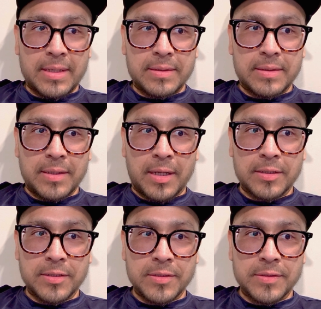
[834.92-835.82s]
The
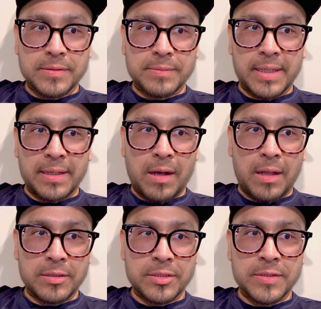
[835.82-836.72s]
doctors, my
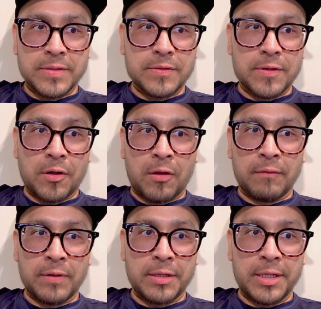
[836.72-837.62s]
oncologists, they're all
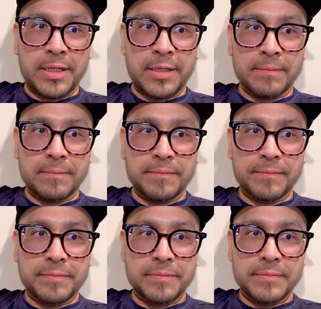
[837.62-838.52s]
very
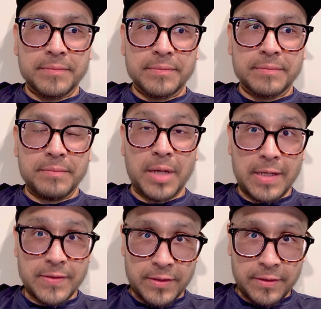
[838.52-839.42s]

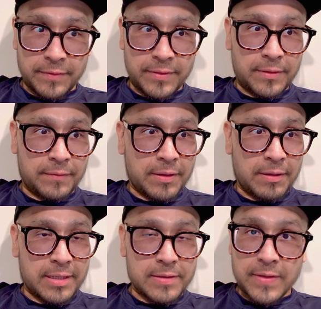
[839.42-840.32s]
positive, and they're very
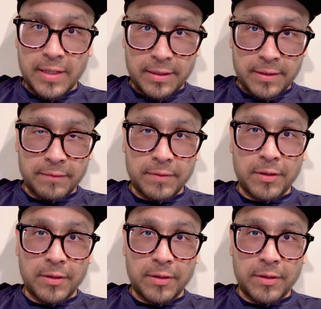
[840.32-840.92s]
excited and very